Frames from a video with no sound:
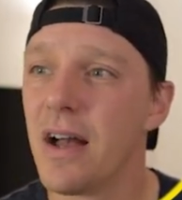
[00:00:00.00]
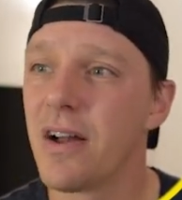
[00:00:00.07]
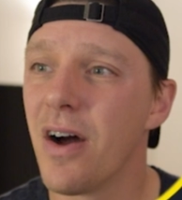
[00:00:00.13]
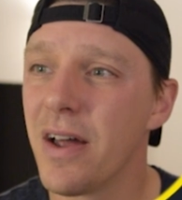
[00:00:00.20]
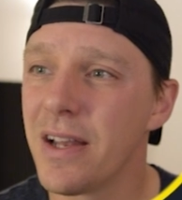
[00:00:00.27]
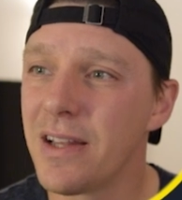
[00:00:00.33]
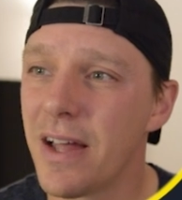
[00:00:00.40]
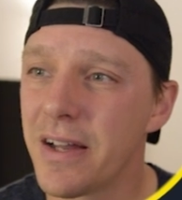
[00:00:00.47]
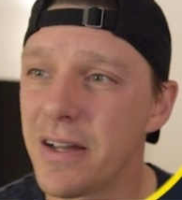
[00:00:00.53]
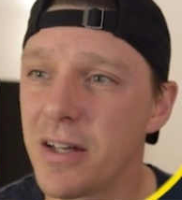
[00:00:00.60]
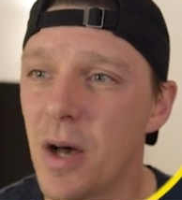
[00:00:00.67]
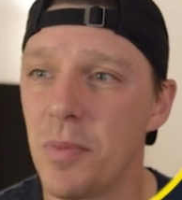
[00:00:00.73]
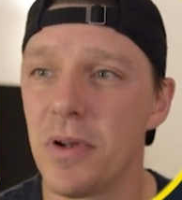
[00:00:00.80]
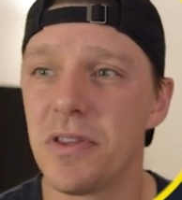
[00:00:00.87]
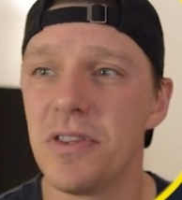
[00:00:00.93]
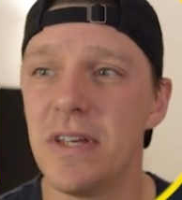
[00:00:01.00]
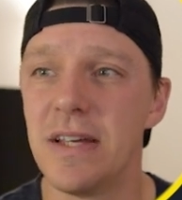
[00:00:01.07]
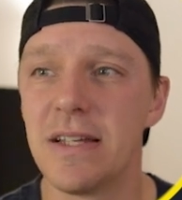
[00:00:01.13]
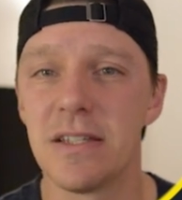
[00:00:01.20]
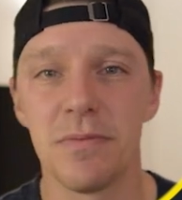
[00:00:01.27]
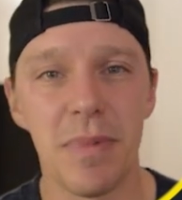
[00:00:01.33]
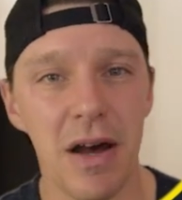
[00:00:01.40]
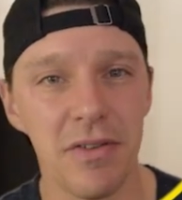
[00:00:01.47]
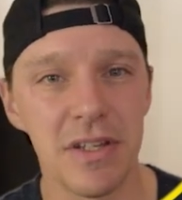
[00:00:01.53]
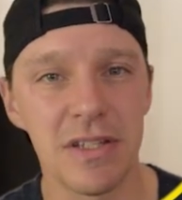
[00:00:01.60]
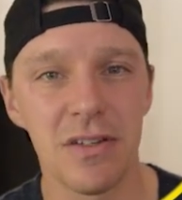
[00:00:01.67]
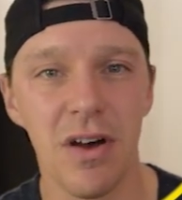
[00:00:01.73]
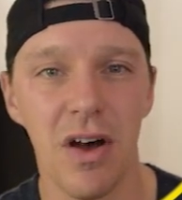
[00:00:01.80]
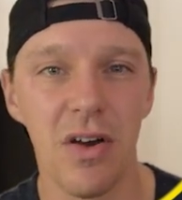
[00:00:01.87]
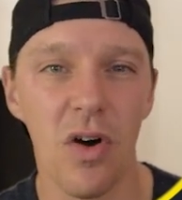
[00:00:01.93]
Kind of like a couple of things about this
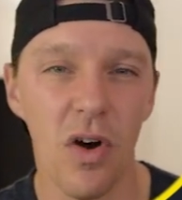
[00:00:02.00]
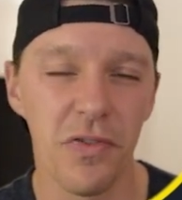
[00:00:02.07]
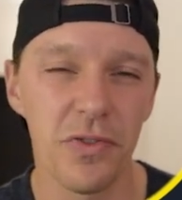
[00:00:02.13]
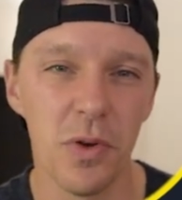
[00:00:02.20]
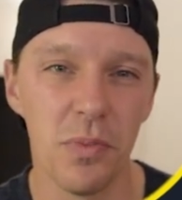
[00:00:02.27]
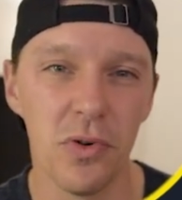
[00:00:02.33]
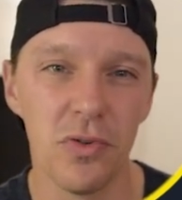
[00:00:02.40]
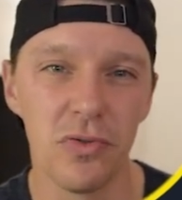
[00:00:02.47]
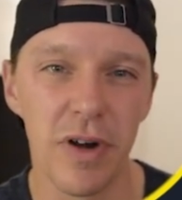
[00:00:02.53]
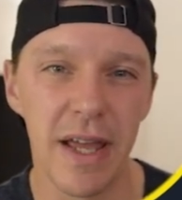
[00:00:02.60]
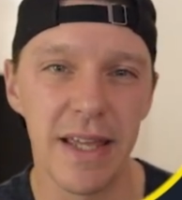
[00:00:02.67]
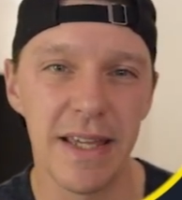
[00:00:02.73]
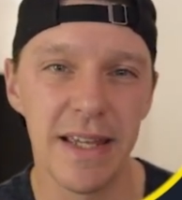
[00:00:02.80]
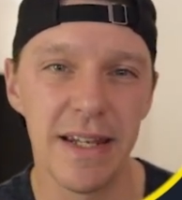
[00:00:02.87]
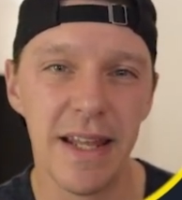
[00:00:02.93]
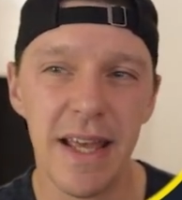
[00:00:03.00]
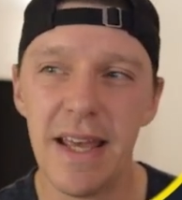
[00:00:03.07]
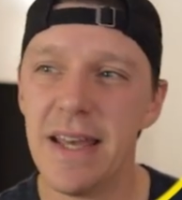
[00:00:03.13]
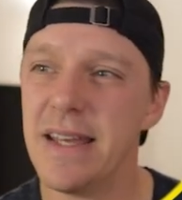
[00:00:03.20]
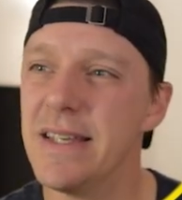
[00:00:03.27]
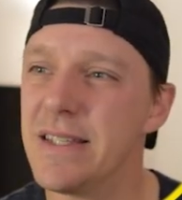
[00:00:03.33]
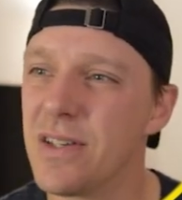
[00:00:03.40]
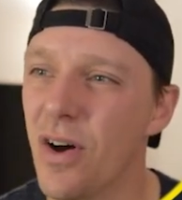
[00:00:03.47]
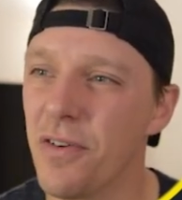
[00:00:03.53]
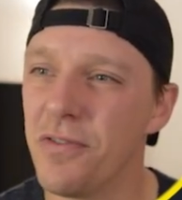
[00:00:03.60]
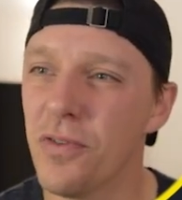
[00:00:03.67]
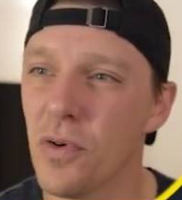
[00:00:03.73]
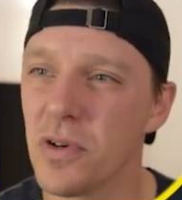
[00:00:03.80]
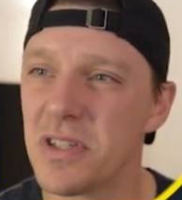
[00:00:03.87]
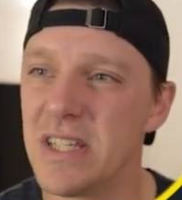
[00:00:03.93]
guy. Off the ball rating, he's got
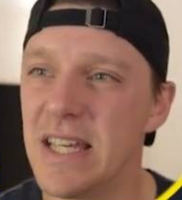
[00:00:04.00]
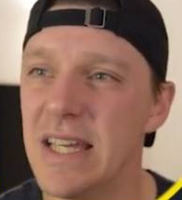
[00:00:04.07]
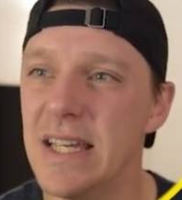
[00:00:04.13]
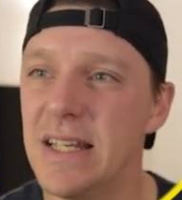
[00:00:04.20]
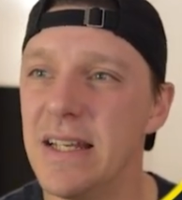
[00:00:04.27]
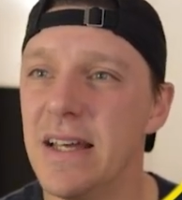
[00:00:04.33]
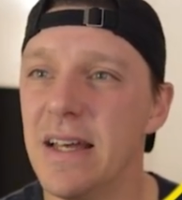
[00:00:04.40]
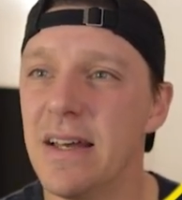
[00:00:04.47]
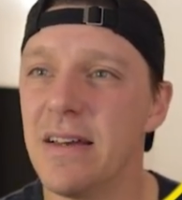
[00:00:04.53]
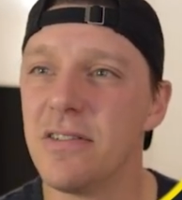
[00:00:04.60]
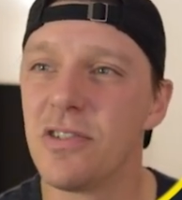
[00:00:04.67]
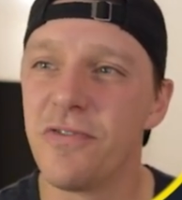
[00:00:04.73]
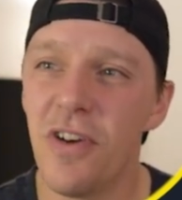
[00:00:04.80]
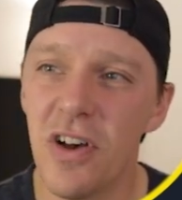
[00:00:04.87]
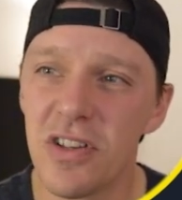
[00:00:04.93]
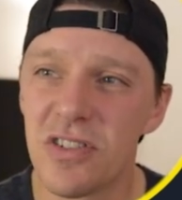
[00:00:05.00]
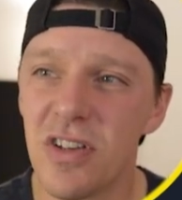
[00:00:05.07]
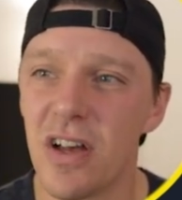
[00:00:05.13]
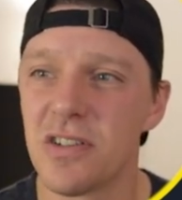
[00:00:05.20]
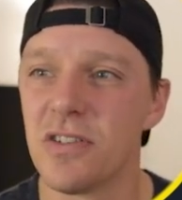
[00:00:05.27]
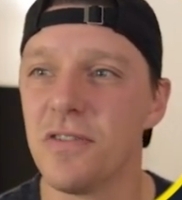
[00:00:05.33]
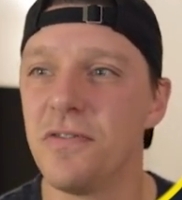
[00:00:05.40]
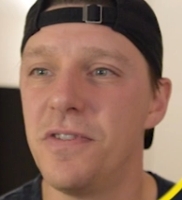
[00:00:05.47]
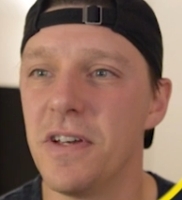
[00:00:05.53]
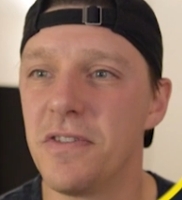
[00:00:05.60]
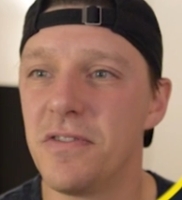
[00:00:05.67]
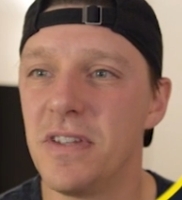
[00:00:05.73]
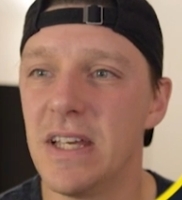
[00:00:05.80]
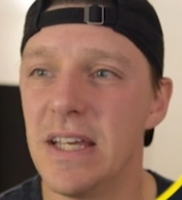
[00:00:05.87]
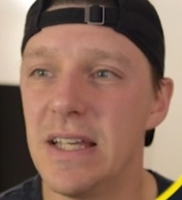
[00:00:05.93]
14, first touch of
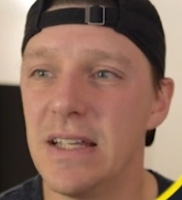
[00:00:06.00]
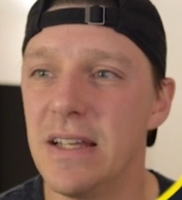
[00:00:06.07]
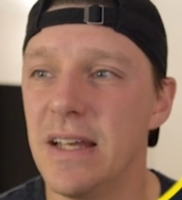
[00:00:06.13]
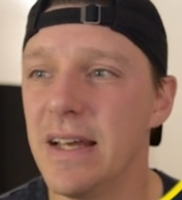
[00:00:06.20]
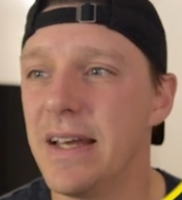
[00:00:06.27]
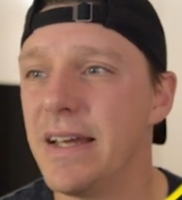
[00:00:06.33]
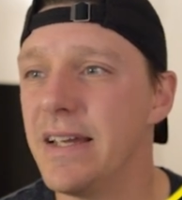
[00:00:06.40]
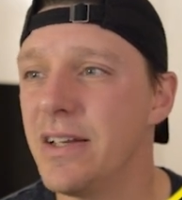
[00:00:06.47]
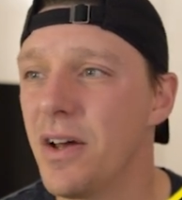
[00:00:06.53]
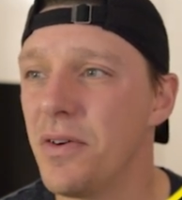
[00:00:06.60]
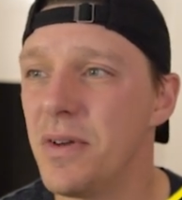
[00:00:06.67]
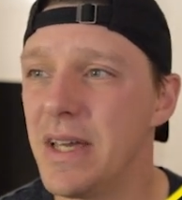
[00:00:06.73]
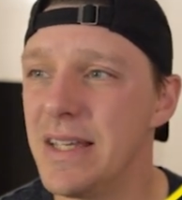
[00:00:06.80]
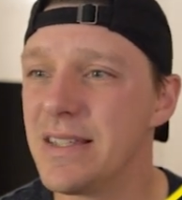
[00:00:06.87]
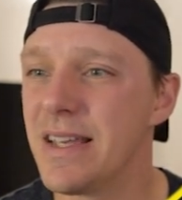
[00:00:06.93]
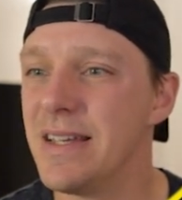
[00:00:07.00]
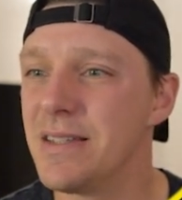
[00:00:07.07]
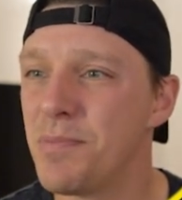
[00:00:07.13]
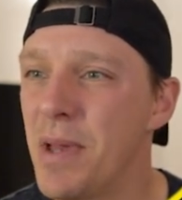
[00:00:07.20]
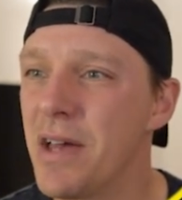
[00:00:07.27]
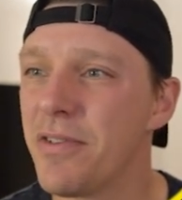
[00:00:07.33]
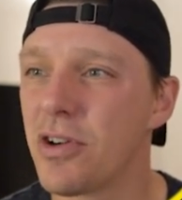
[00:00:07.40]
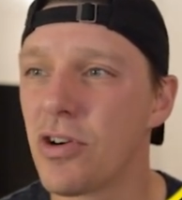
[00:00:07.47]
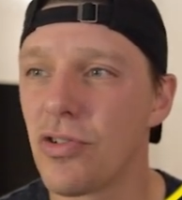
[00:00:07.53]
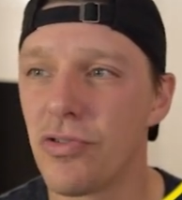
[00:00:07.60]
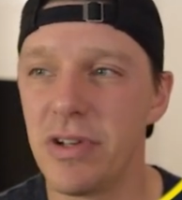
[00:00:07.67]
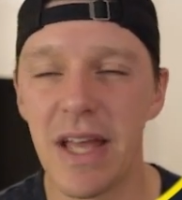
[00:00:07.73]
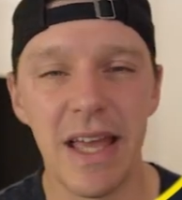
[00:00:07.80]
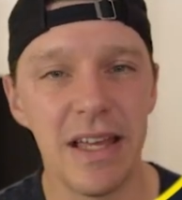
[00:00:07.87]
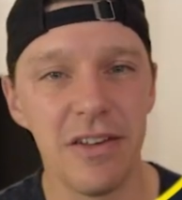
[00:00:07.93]
15. He's a bit of a
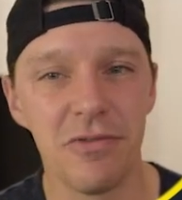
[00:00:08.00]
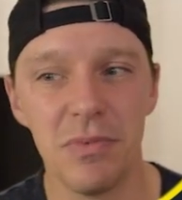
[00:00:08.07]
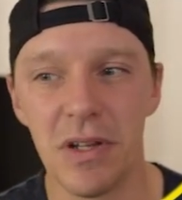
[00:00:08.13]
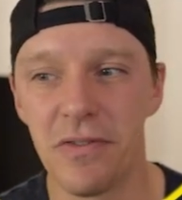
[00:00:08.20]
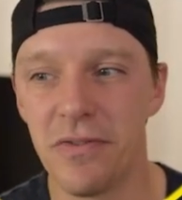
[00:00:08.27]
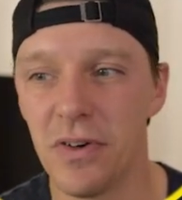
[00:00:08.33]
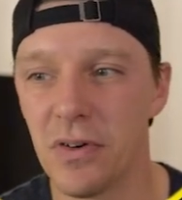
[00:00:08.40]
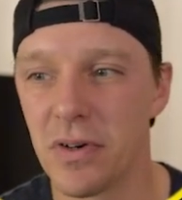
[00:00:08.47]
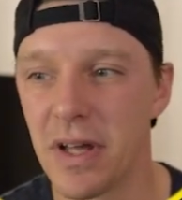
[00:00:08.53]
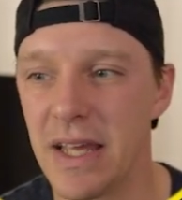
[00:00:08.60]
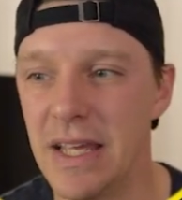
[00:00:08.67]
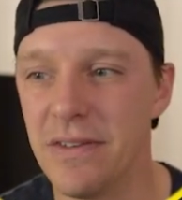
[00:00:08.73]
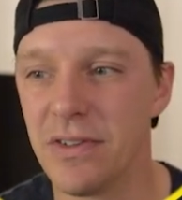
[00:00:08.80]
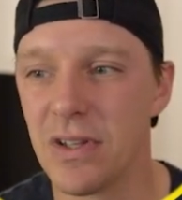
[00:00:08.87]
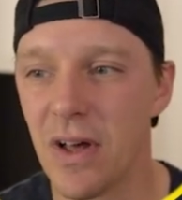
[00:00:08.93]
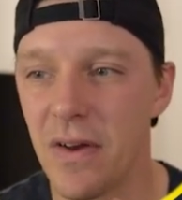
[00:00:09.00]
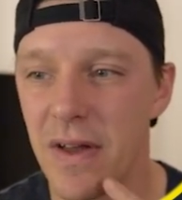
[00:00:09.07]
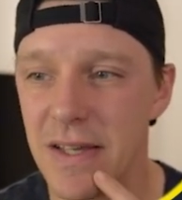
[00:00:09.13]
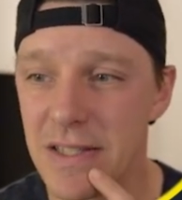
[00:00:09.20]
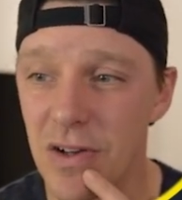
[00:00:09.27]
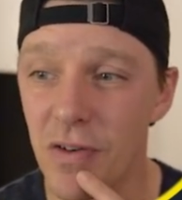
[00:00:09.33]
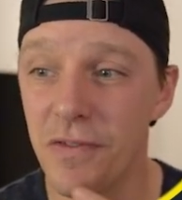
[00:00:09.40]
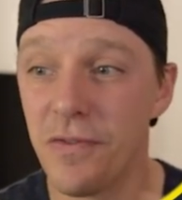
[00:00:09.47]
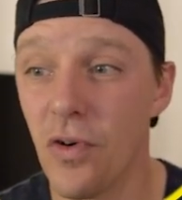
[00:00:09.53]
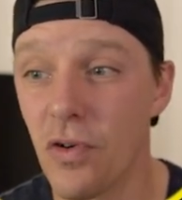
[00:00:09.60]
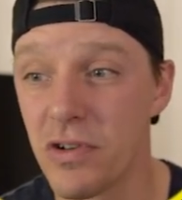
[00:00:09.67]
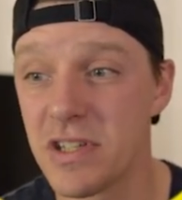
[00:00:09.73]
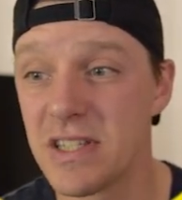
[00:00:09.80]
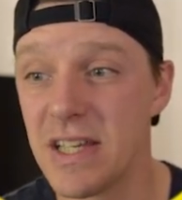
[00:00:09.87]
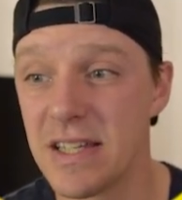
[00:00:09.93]
creative midfielder, even though he's got 4
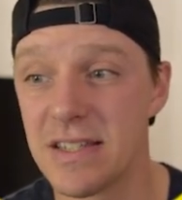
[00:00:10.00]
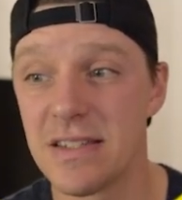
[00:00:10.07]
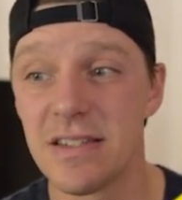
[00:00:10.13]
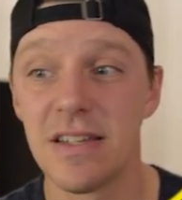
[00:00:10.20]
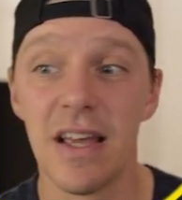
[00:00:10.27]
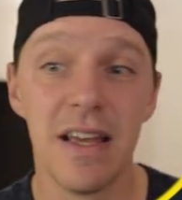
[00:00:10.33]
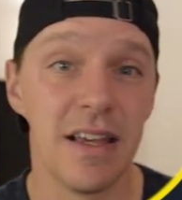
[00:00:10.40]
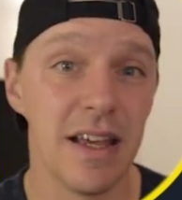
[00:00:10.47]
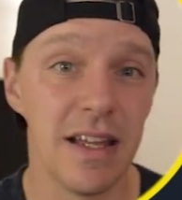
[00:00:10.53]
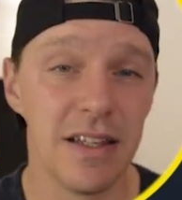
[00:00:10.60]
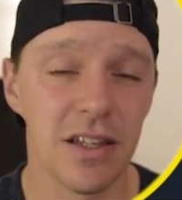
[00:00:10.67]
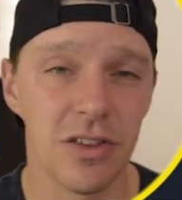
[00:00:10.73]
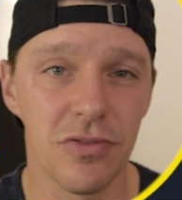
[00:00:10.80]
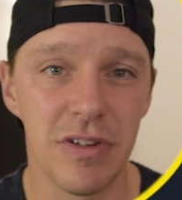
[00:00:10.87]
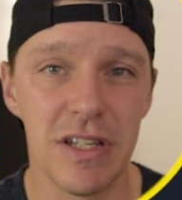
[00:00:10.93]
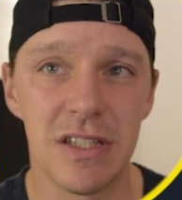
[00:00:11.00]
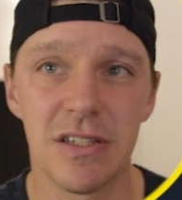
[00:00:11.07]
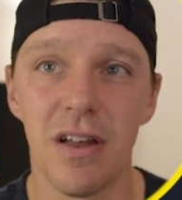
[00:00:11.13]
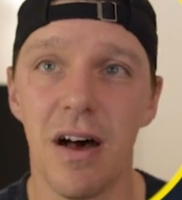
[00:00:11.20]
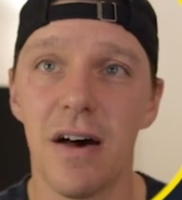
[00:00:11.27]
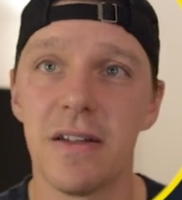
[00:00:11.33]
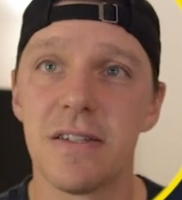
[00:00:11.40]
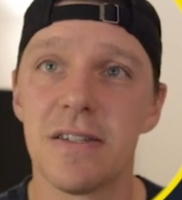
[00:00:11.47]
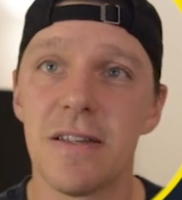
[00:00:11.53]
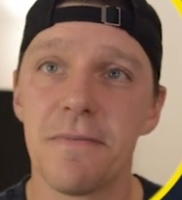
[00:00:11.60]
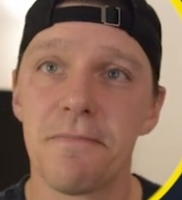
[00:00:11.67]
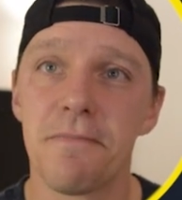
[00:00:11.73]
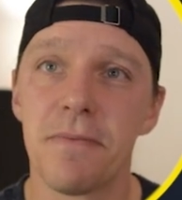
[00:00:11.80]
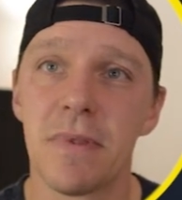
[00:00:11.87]
assists in the 3 starts.